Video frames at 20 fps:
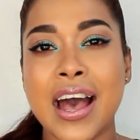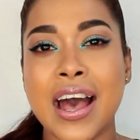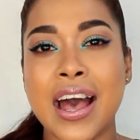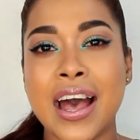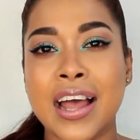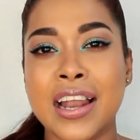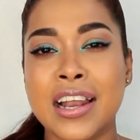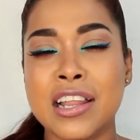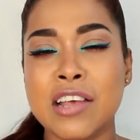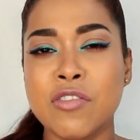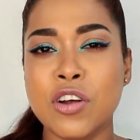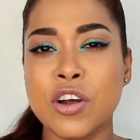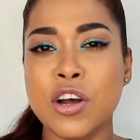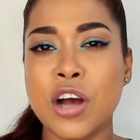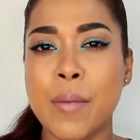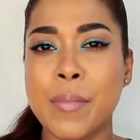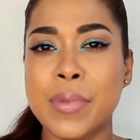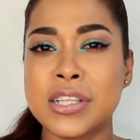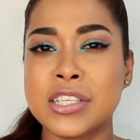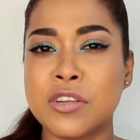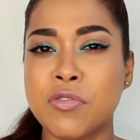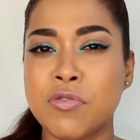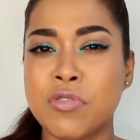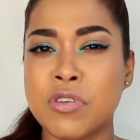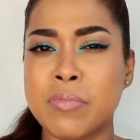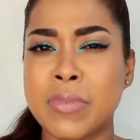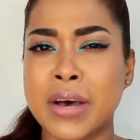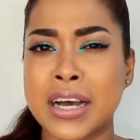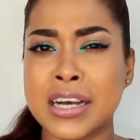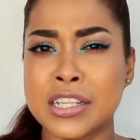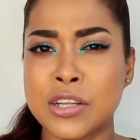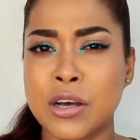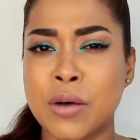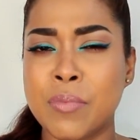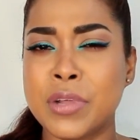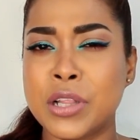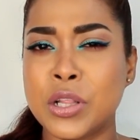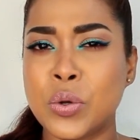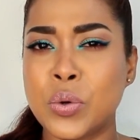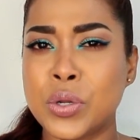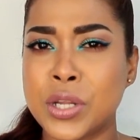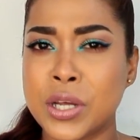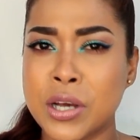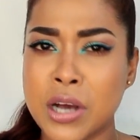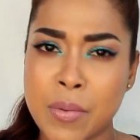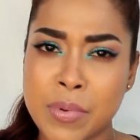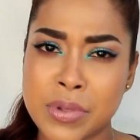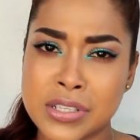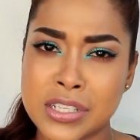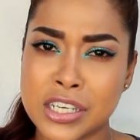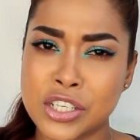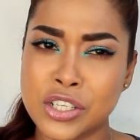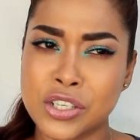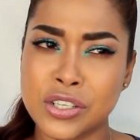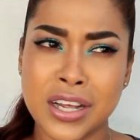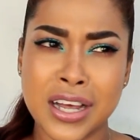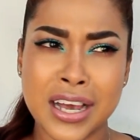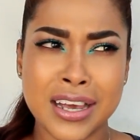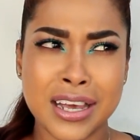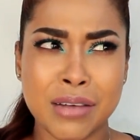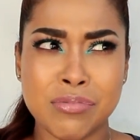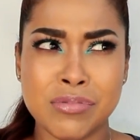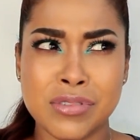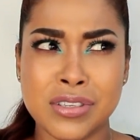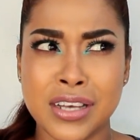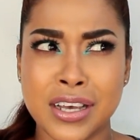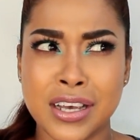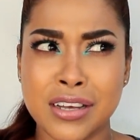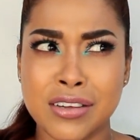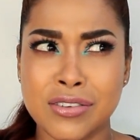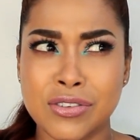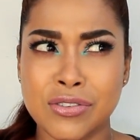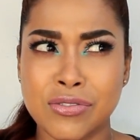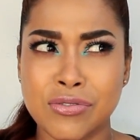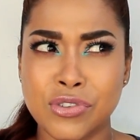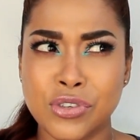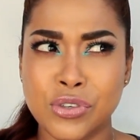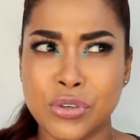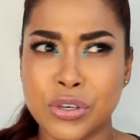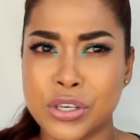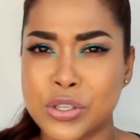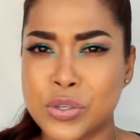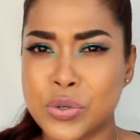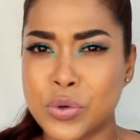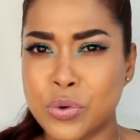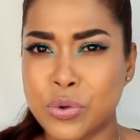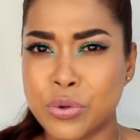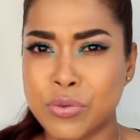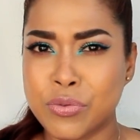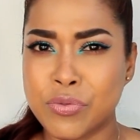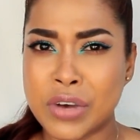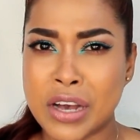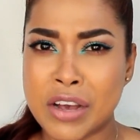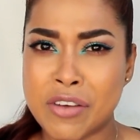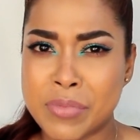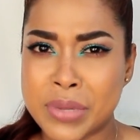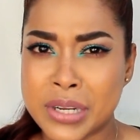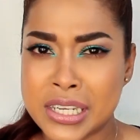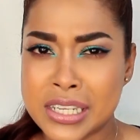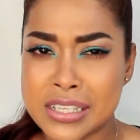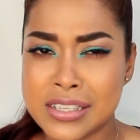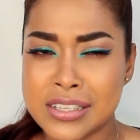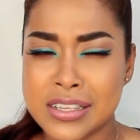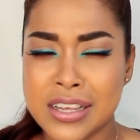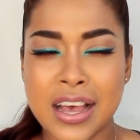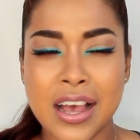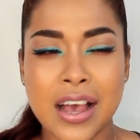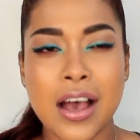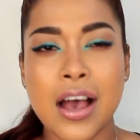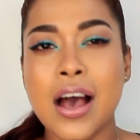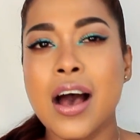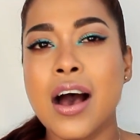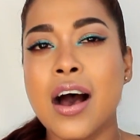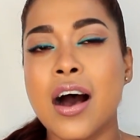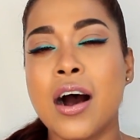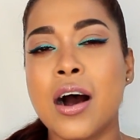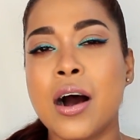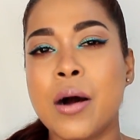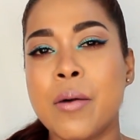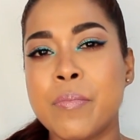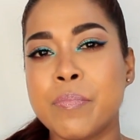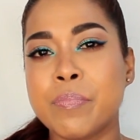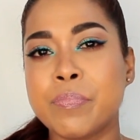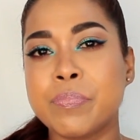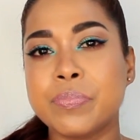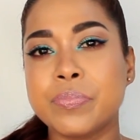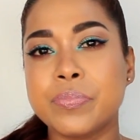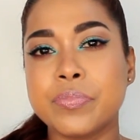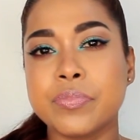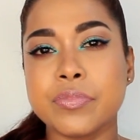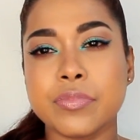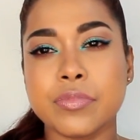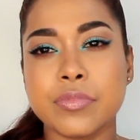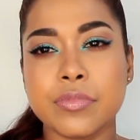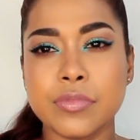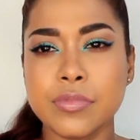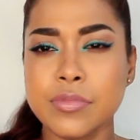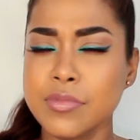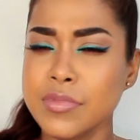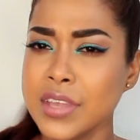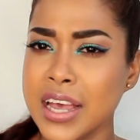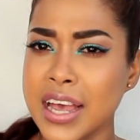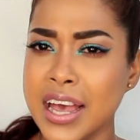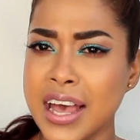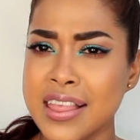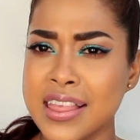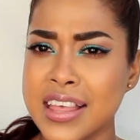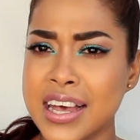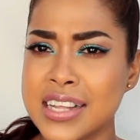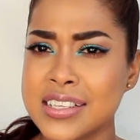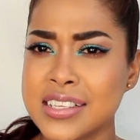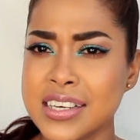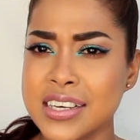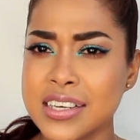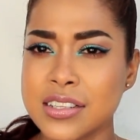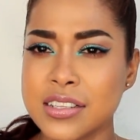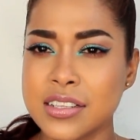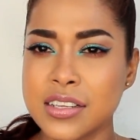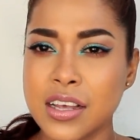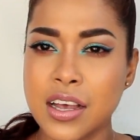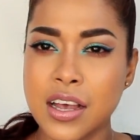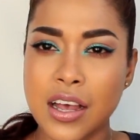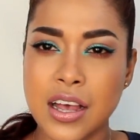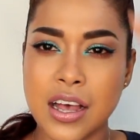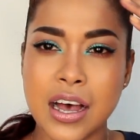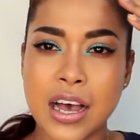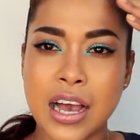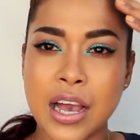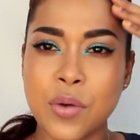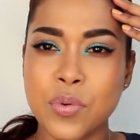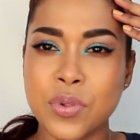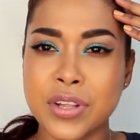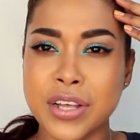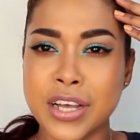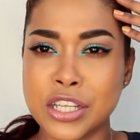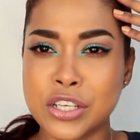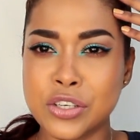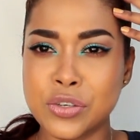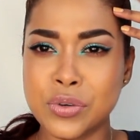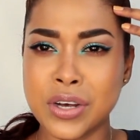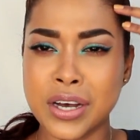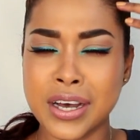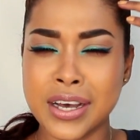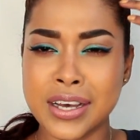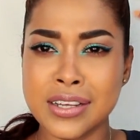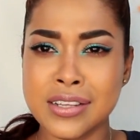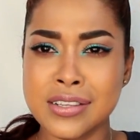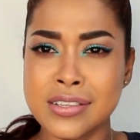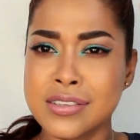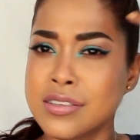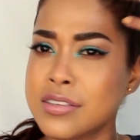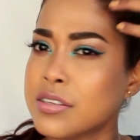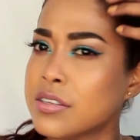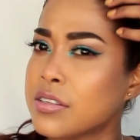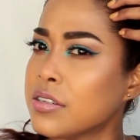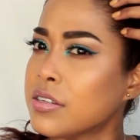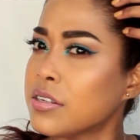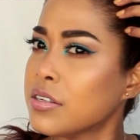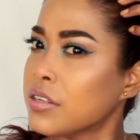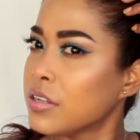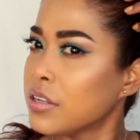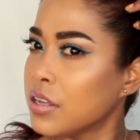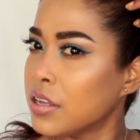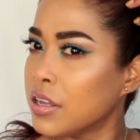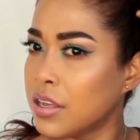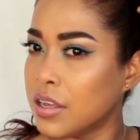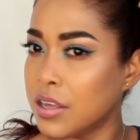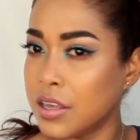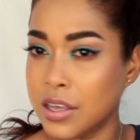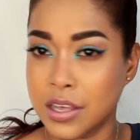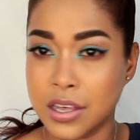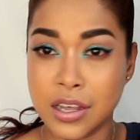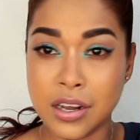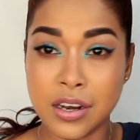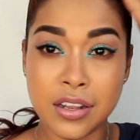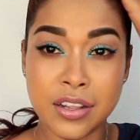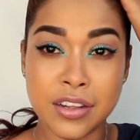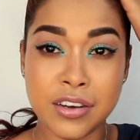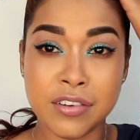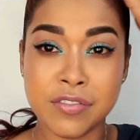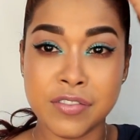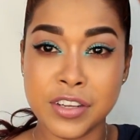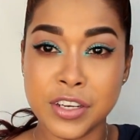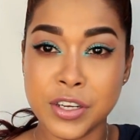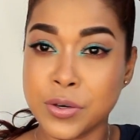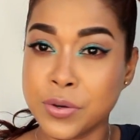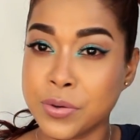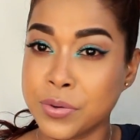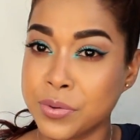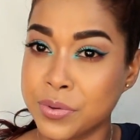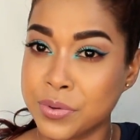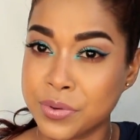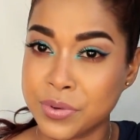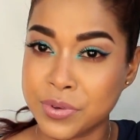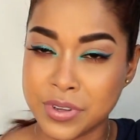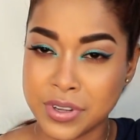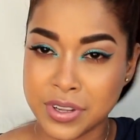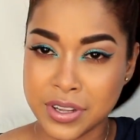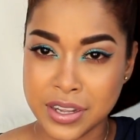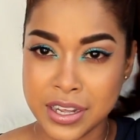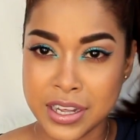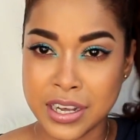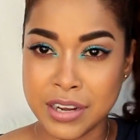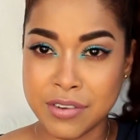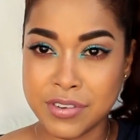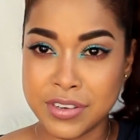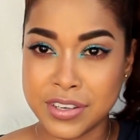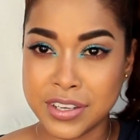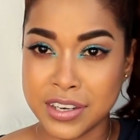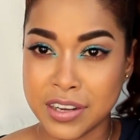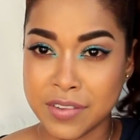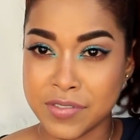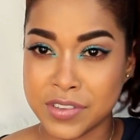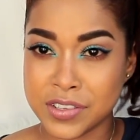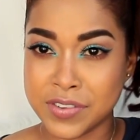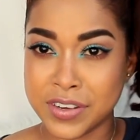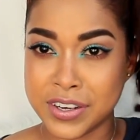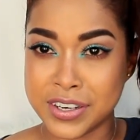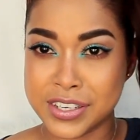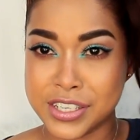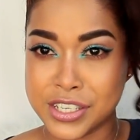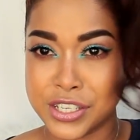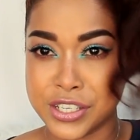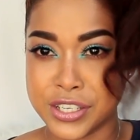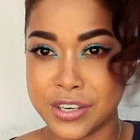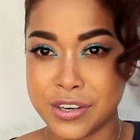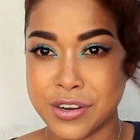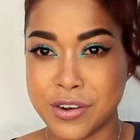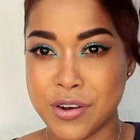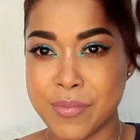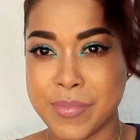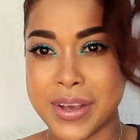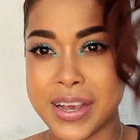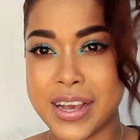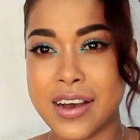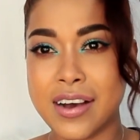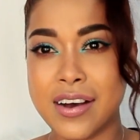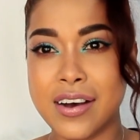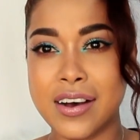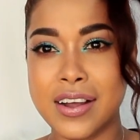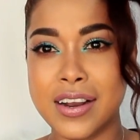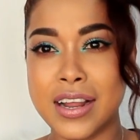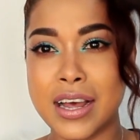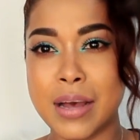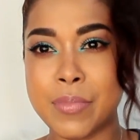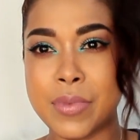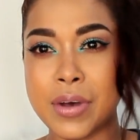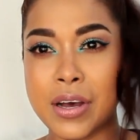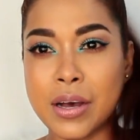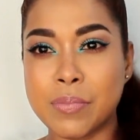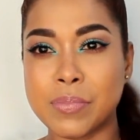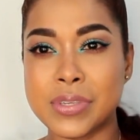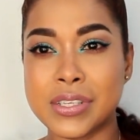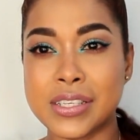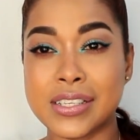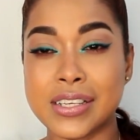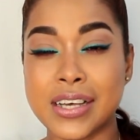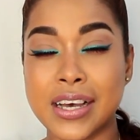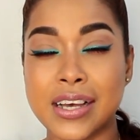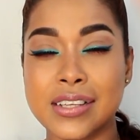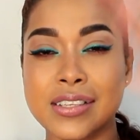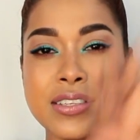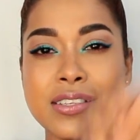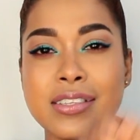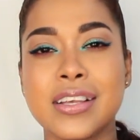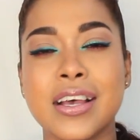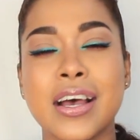and leave your comments and feedback down below in the comment section, like I kept saying throughout this whole 5 minutes. And that's it. I will catch you guys in a later video. I really love this foundation. Oh my god, I'm obsessed.